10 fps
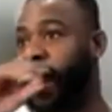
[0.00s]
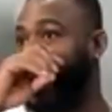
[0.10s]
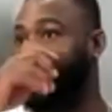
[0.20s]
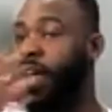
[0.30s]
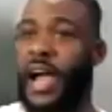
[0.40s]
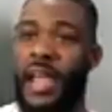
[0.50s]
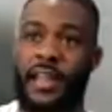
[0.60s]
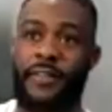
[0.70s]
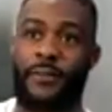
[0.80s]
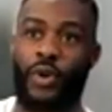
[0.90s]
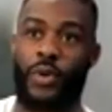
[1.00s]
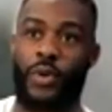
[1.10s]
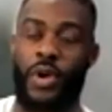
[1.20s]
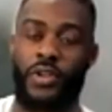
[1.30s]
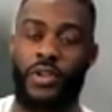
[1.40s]
And I had it four
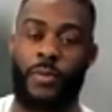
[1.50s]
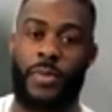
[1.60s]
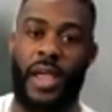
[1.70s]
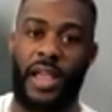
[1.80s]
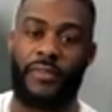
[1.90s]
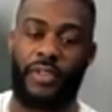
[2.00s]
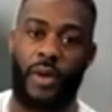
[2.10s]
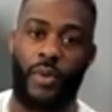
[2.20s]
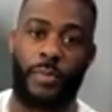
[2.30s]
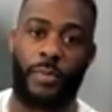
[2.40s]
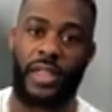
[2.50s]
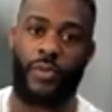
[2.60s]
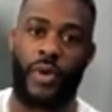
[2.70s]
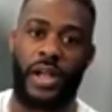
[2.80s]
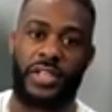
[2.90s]
to one going back after I went
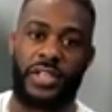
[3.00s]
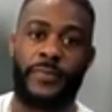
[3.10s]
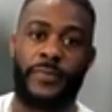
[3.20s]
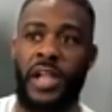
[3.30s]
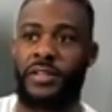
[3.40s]
back and watched it.